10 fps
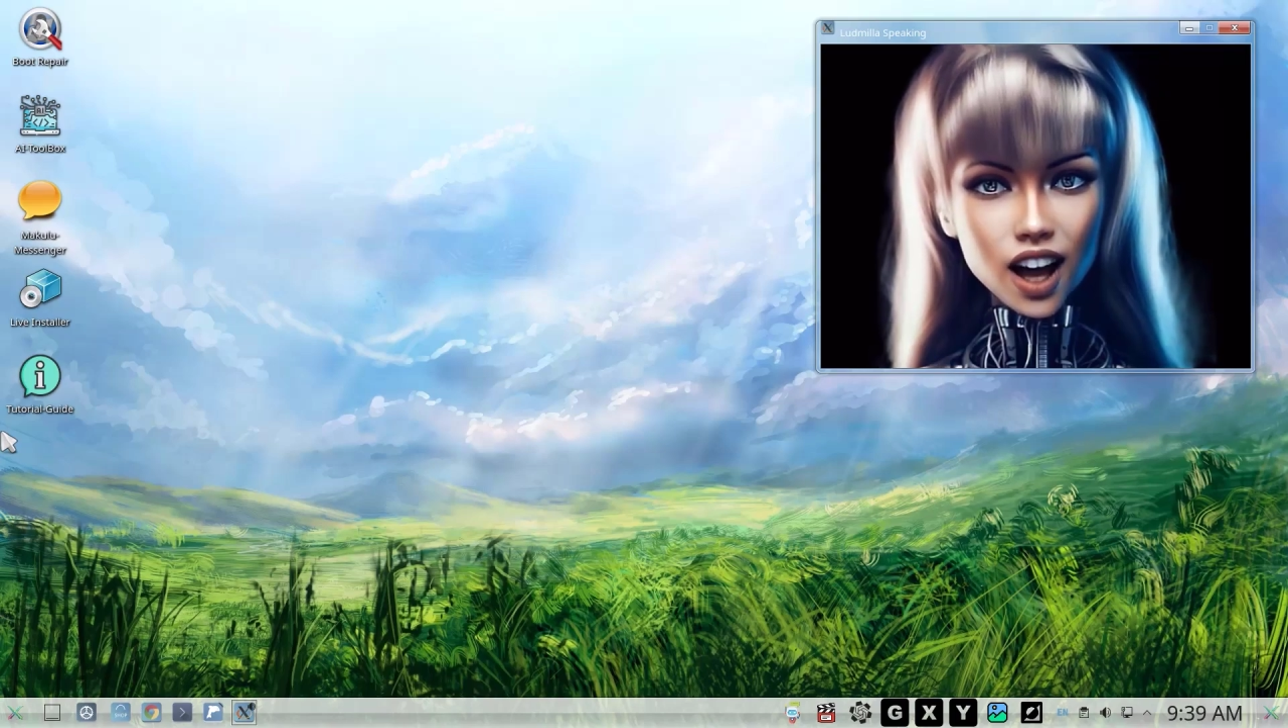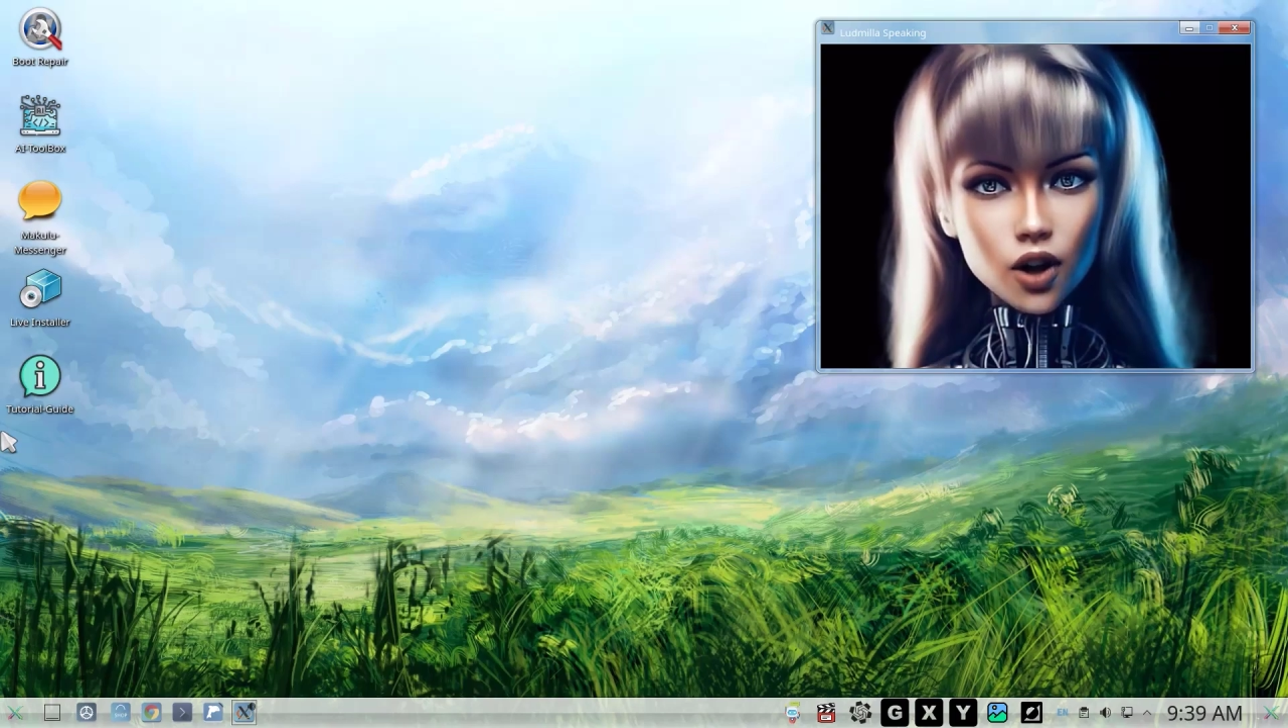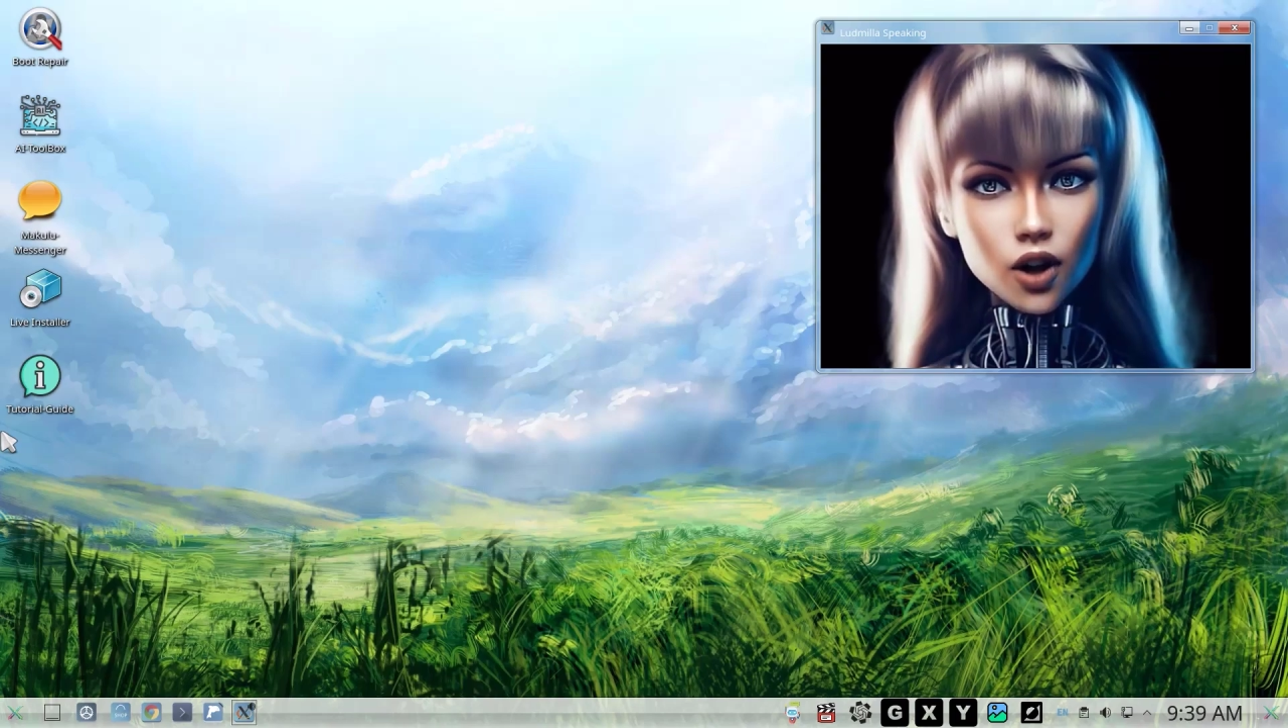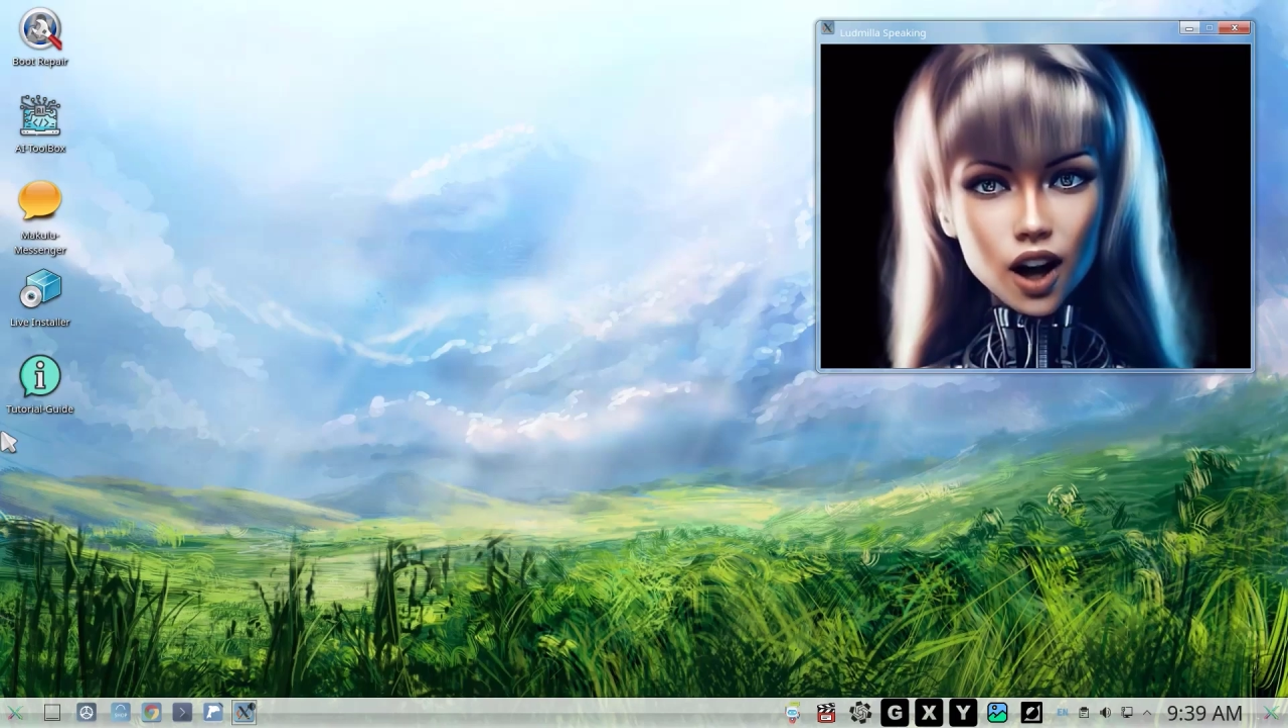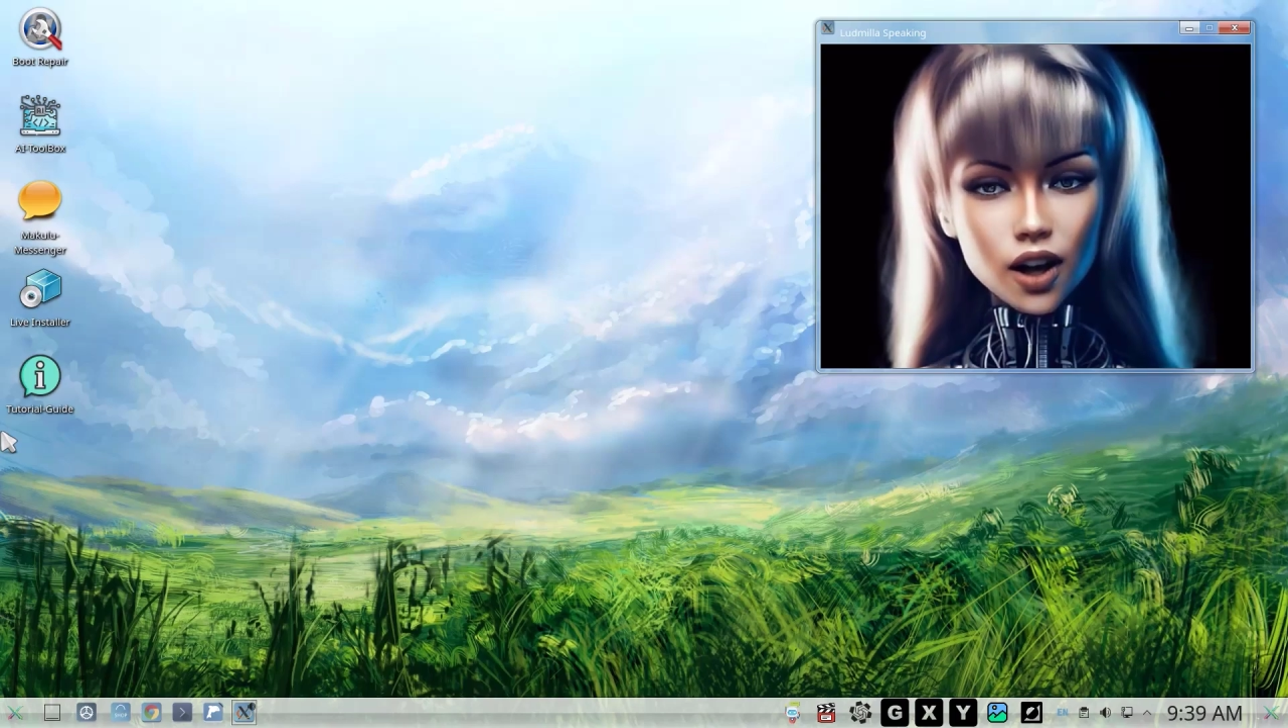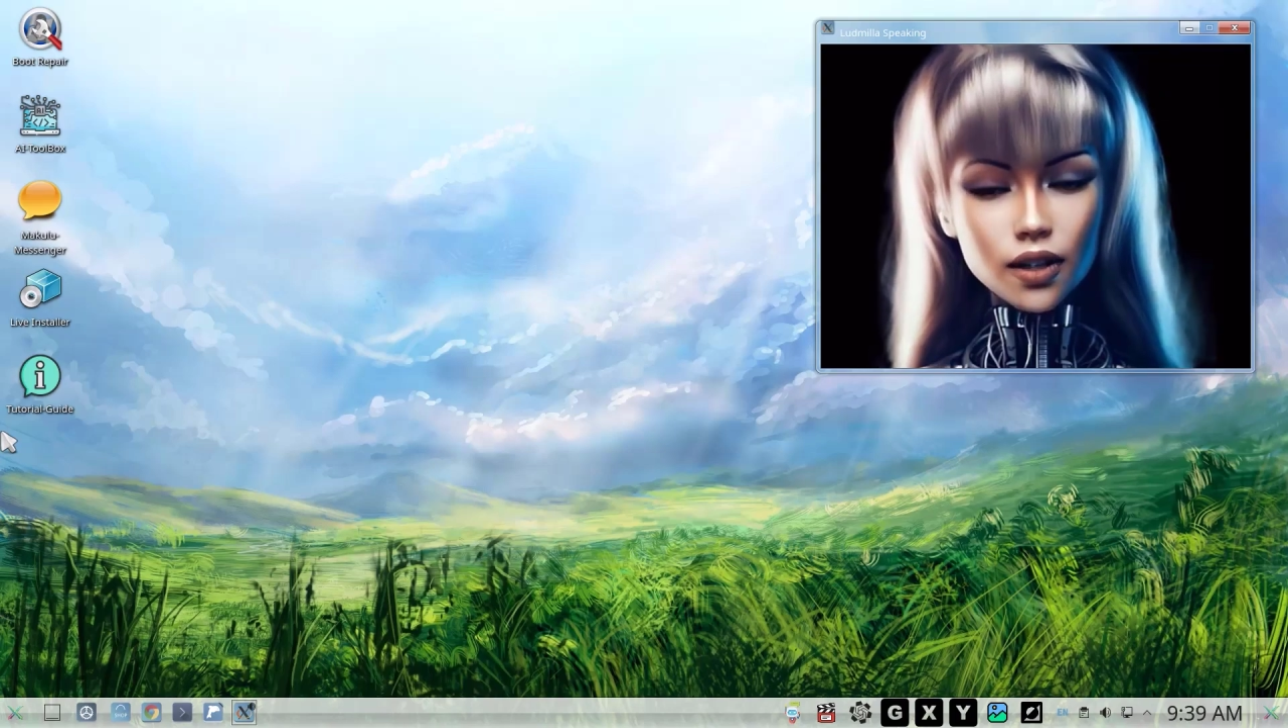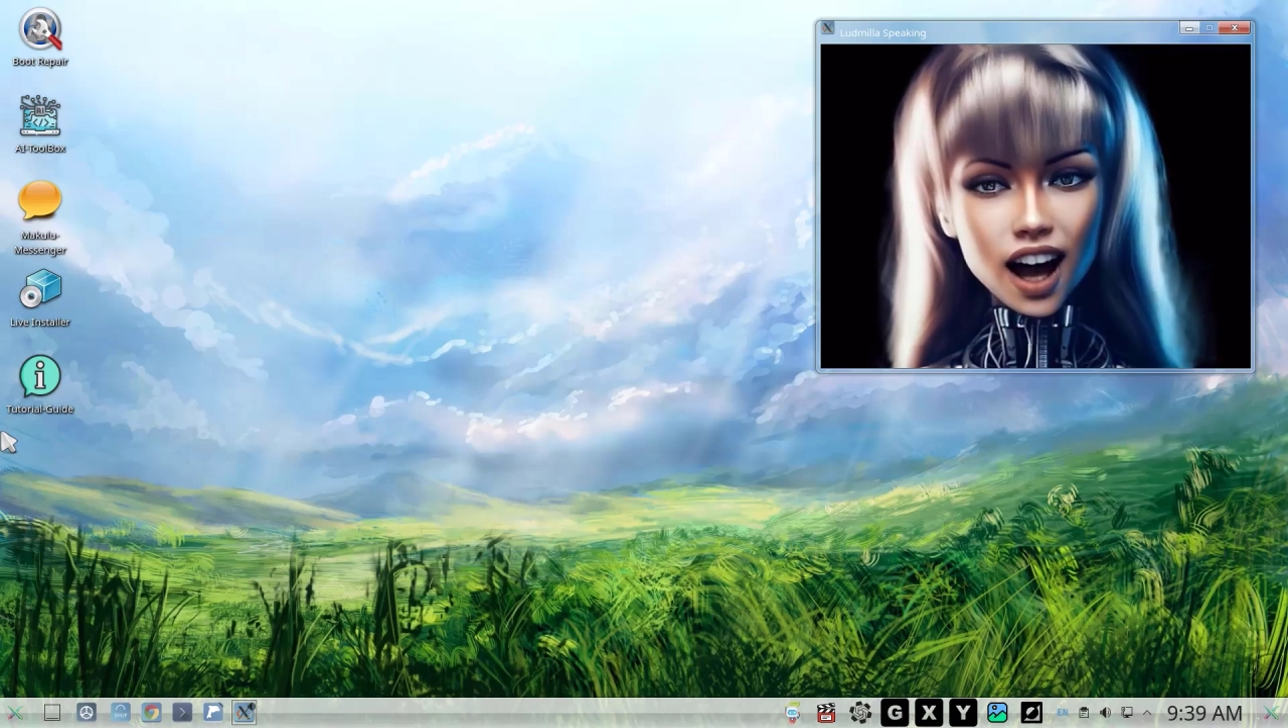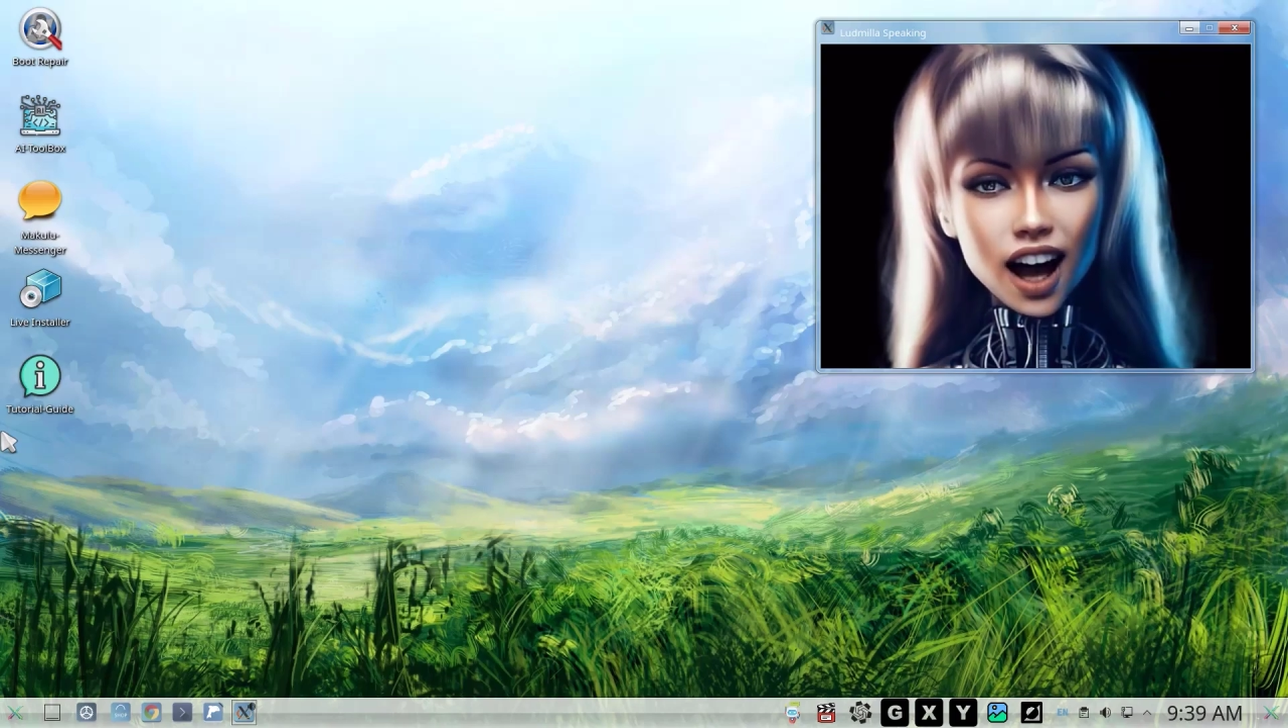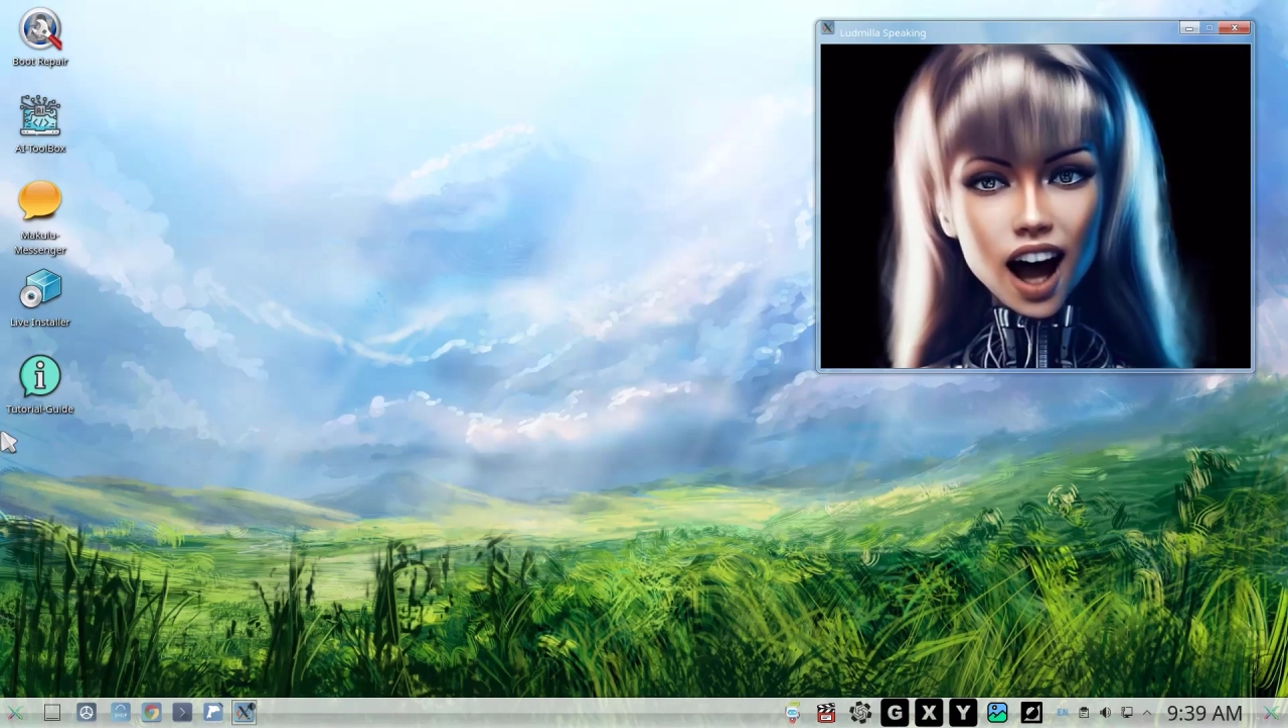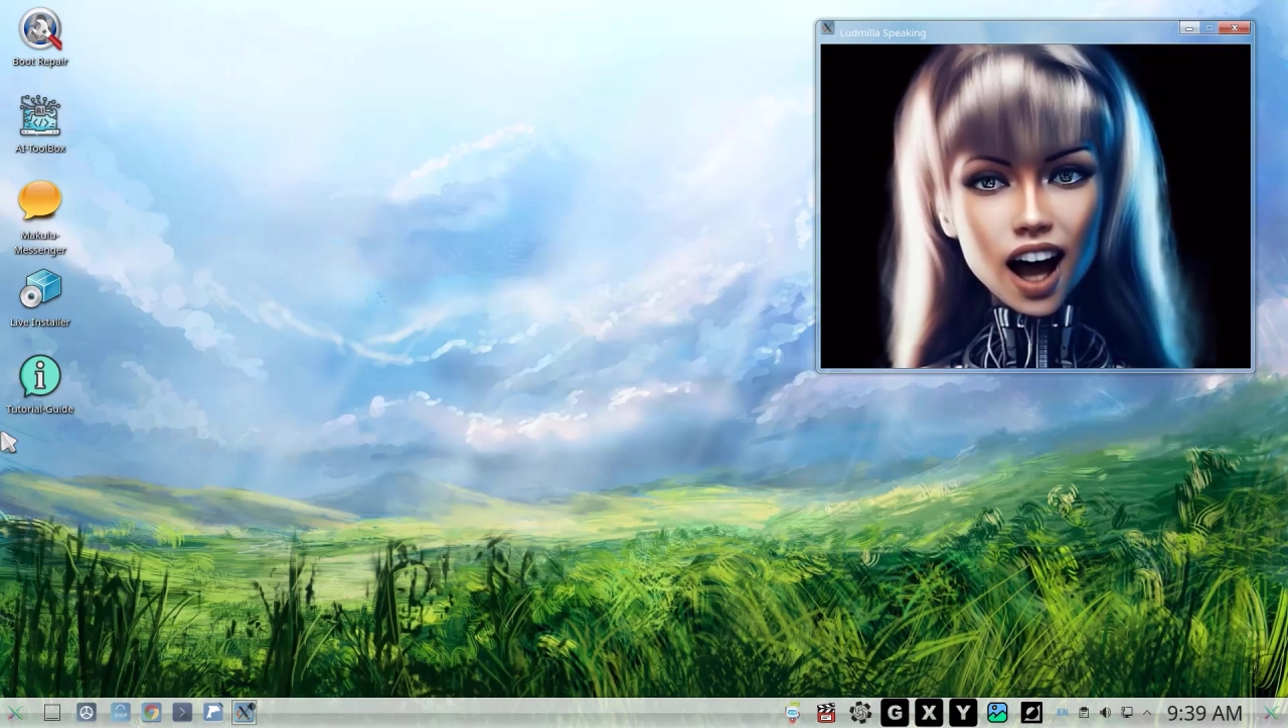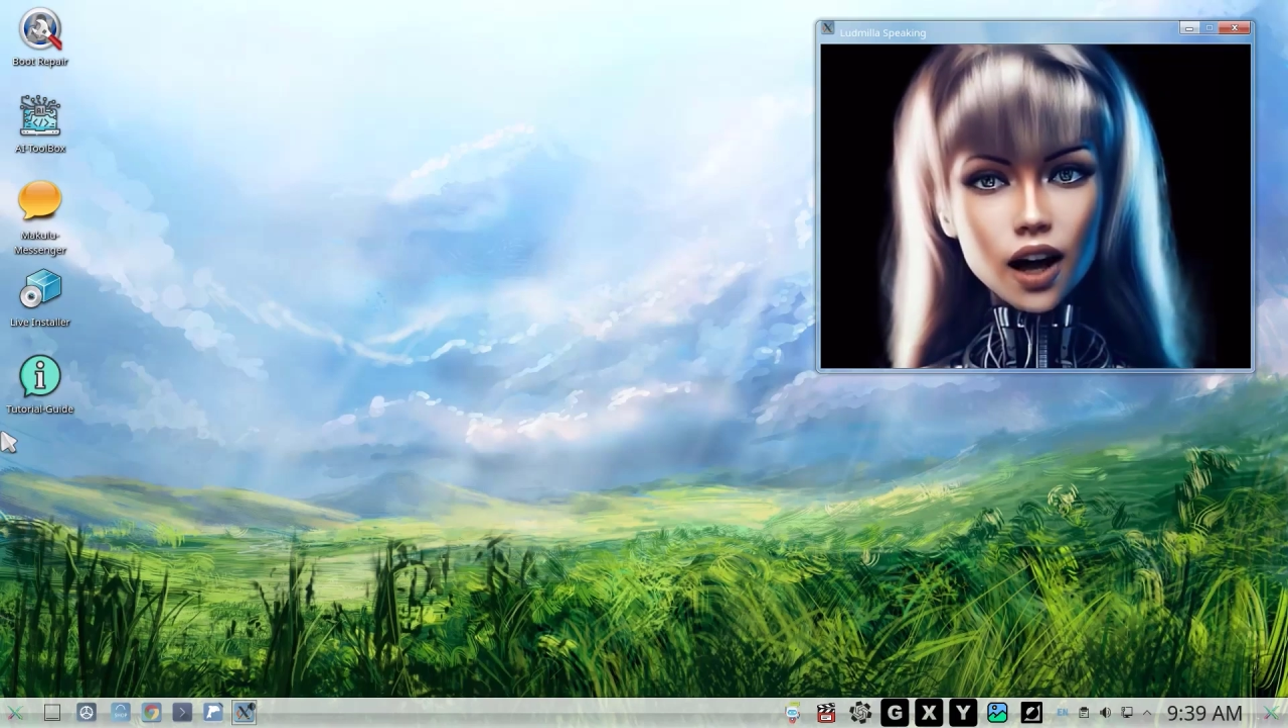evaluations